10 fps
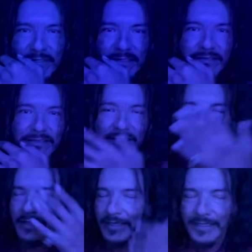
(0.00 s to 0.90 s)
and
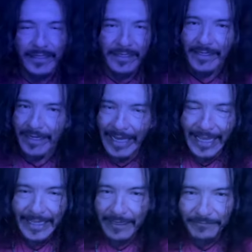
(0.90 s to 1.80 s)
like
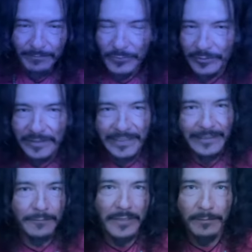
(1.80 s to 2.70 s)
I have
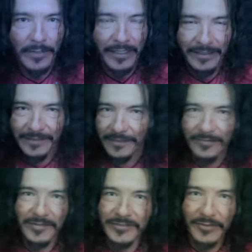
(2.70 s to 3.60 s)
mutilating my body,
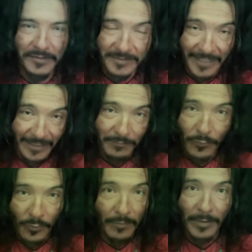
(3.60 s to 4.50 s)
just so you could take
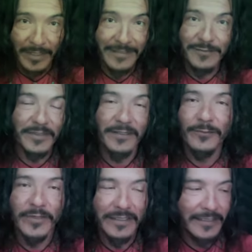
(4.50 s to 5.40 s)
more punishment
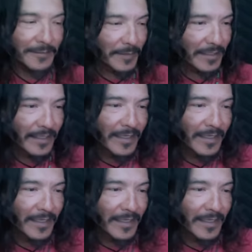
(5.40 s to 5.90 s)
and whatnot. But